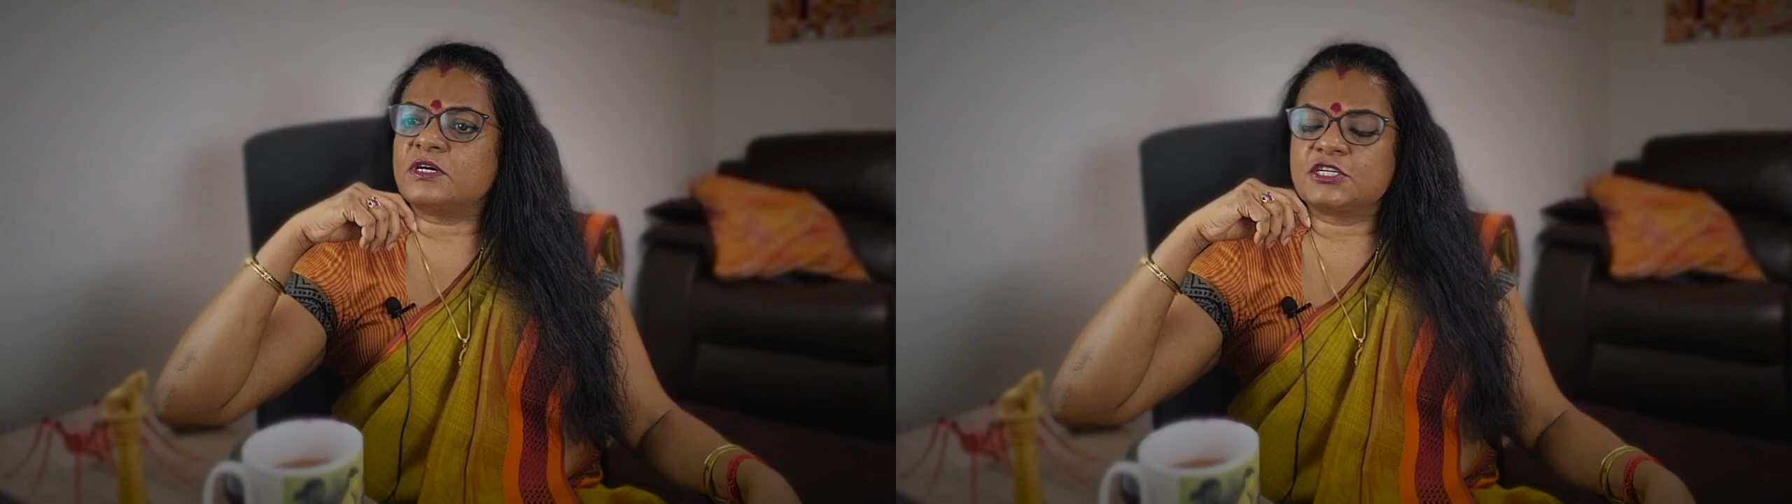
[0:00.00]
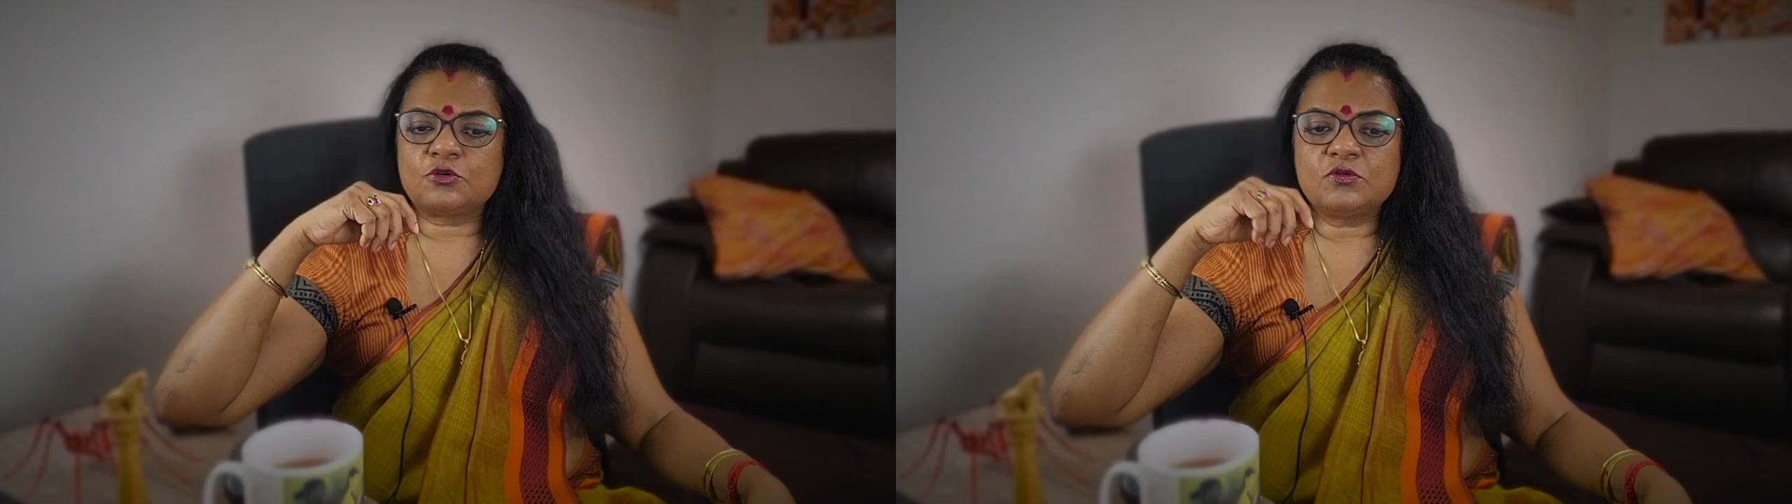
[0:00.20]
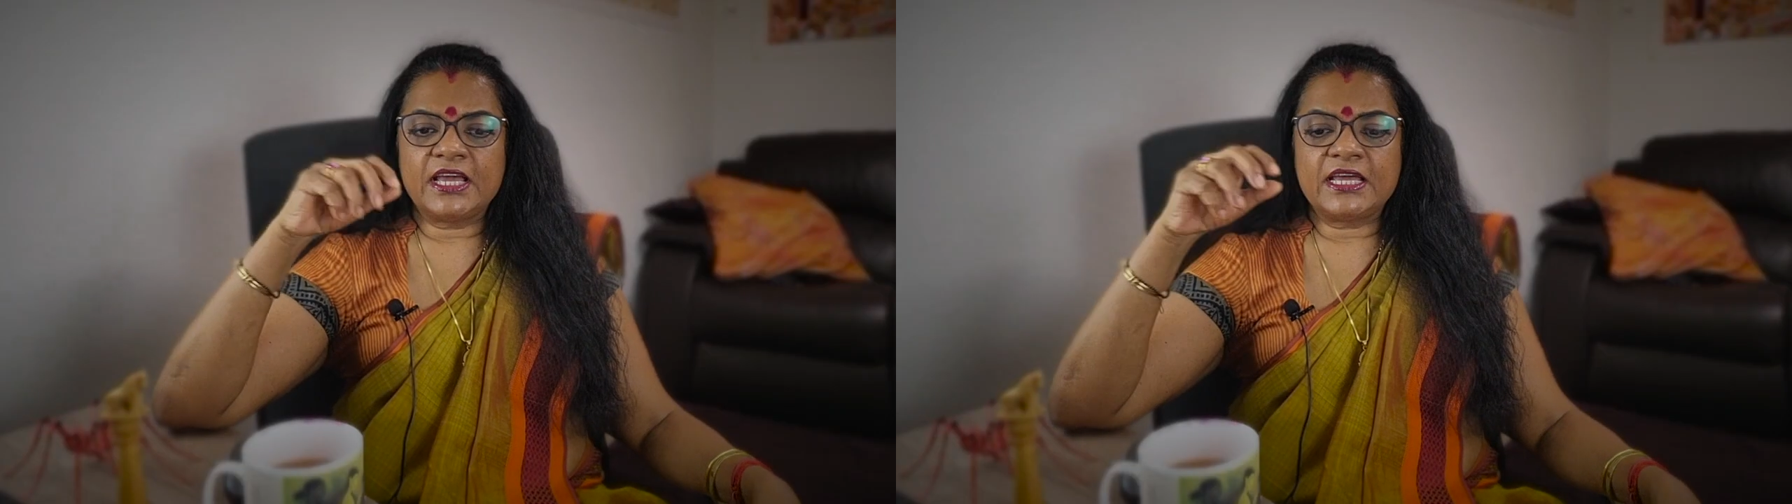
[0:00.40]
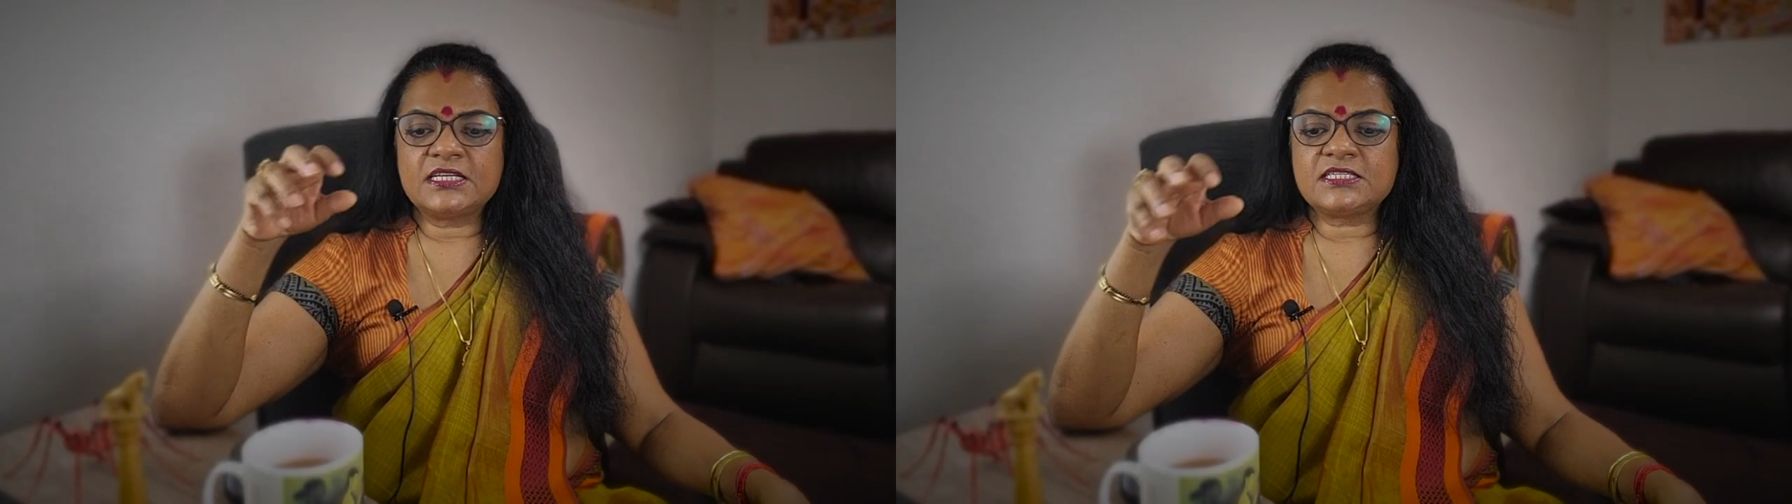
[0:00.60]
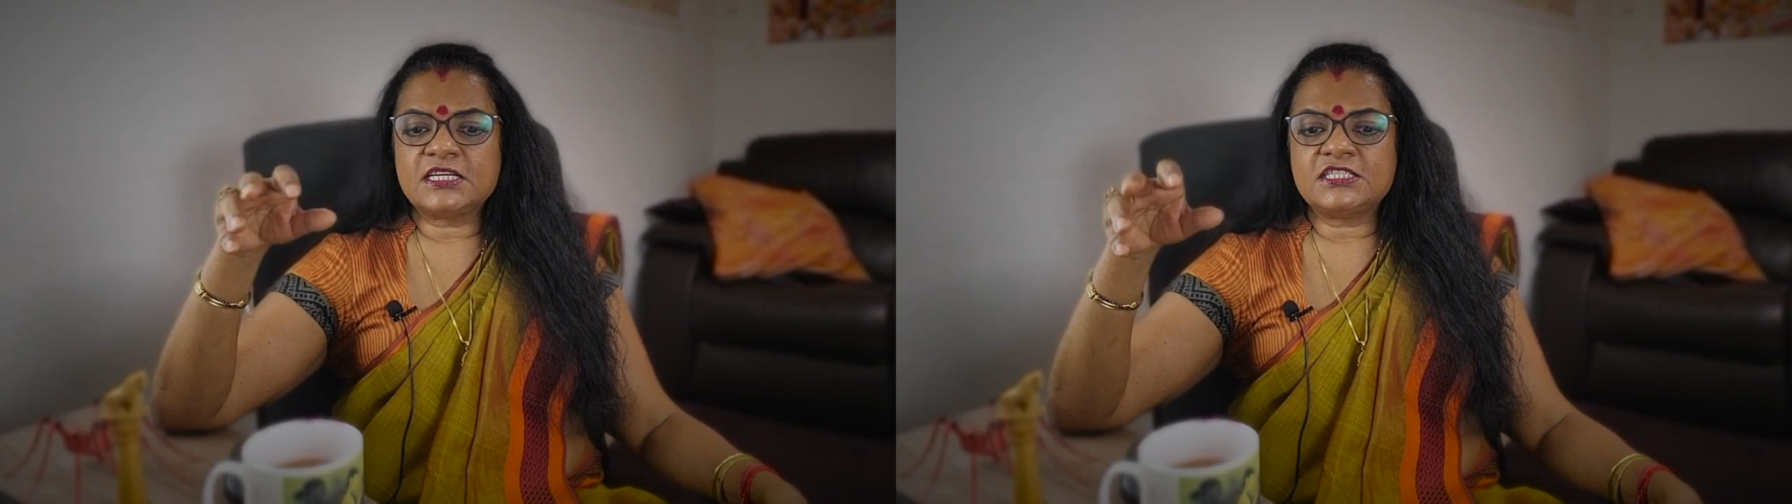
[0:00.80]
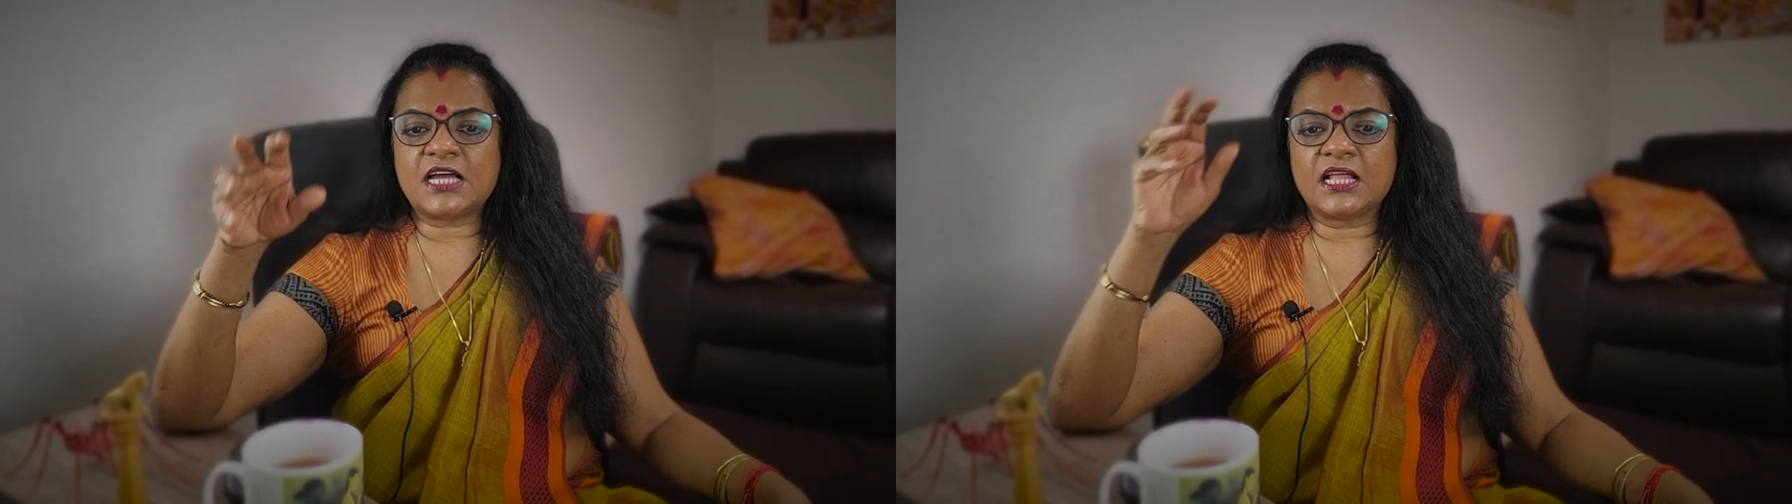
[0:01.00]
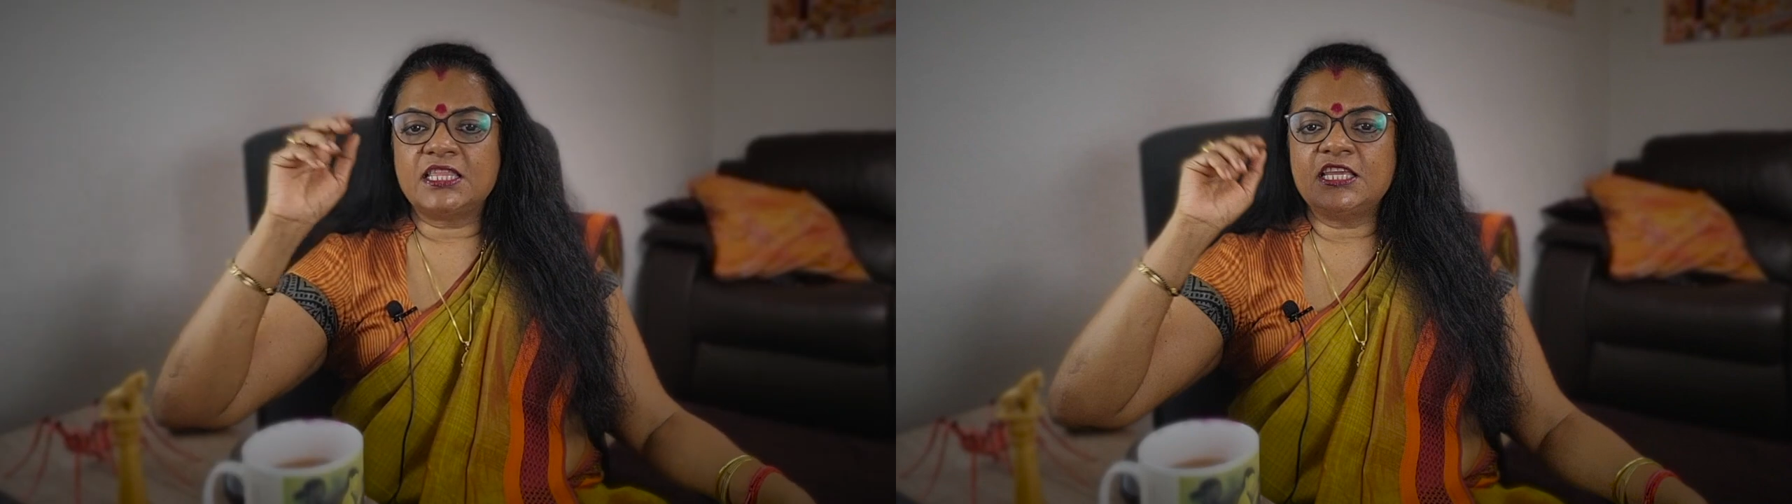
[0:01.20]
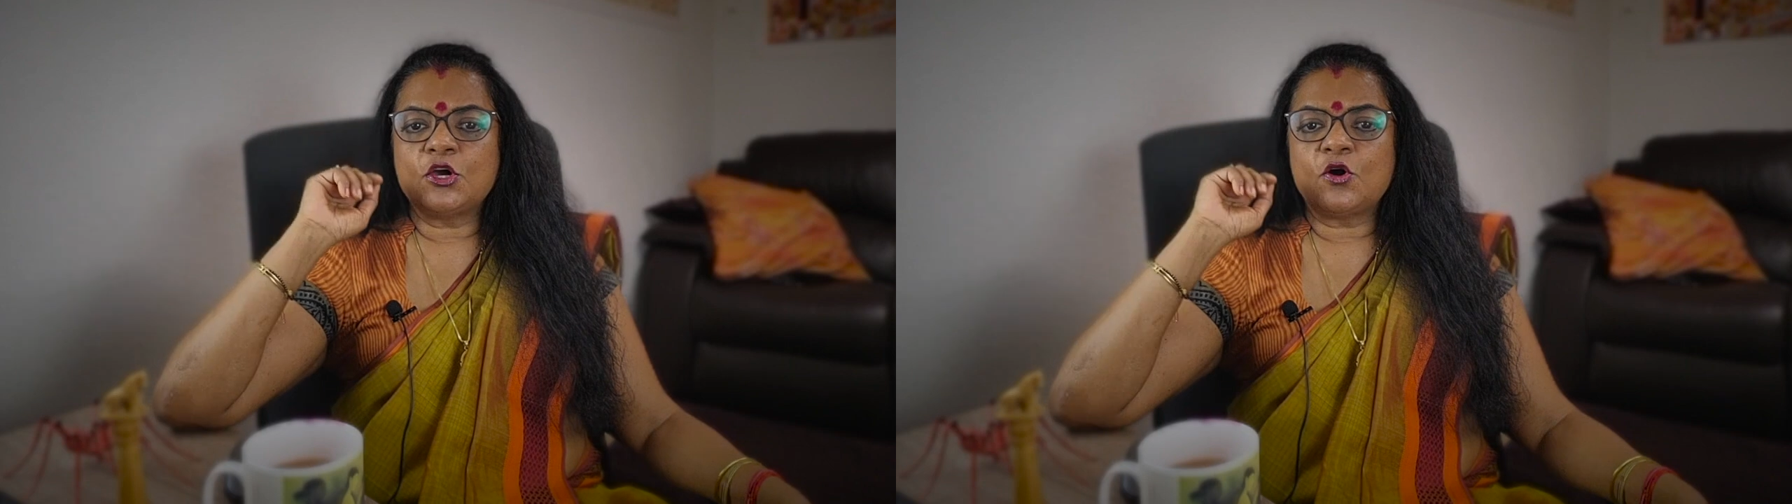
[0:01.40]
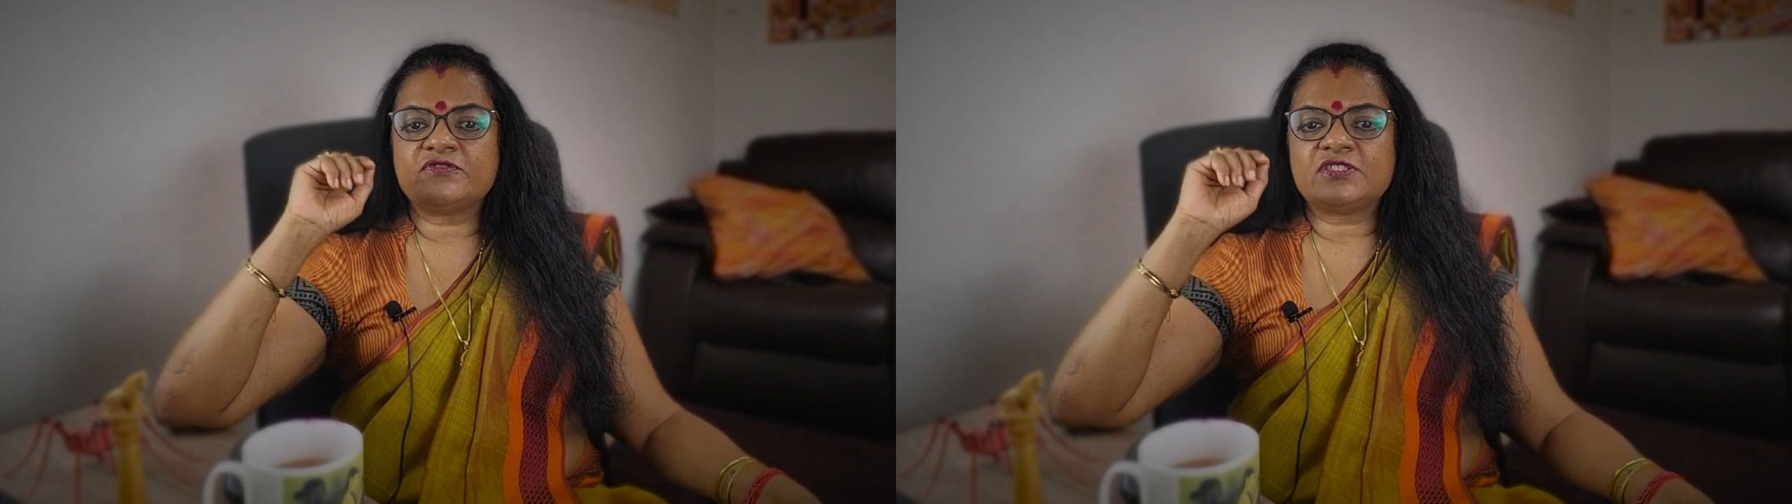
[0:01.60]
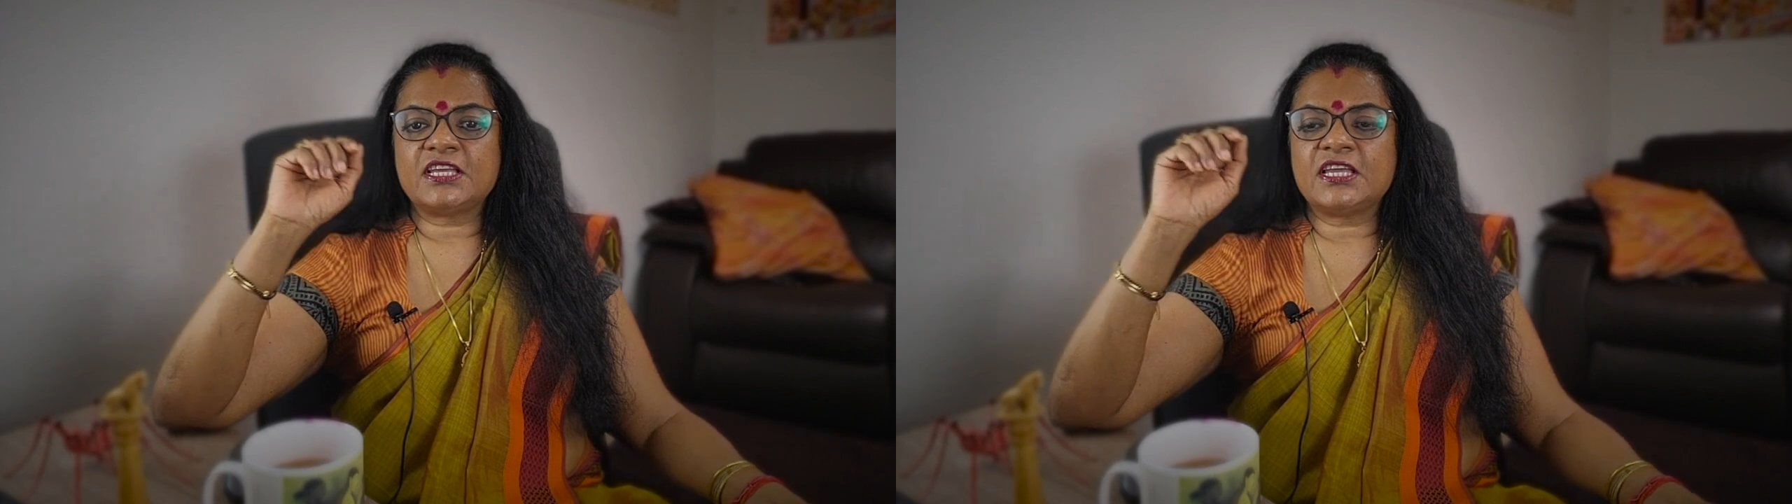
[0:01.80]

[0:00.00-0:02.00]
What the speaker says: So there is a jati of, say,